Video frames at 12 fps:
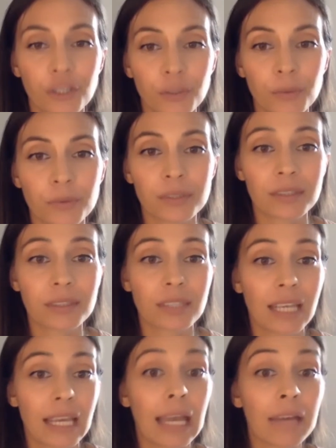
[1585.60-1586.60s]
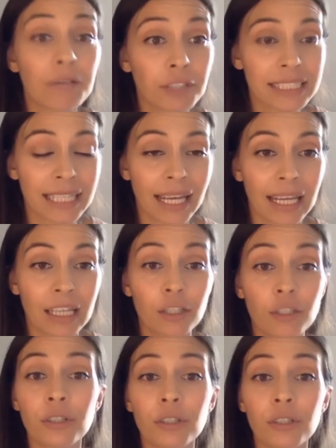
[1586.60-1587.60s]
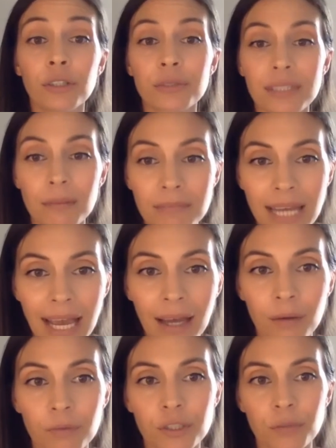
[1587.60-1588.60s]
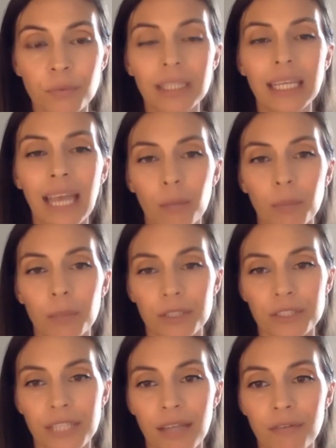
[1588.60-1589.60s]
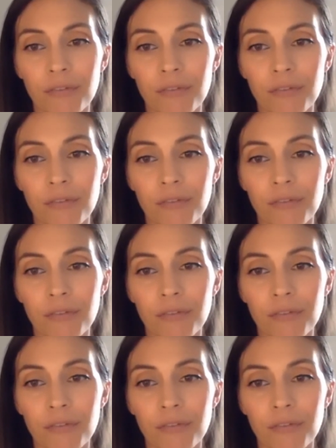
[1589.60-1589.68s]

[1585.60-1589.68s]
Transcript: use every day, and you can use them now to really help yourself.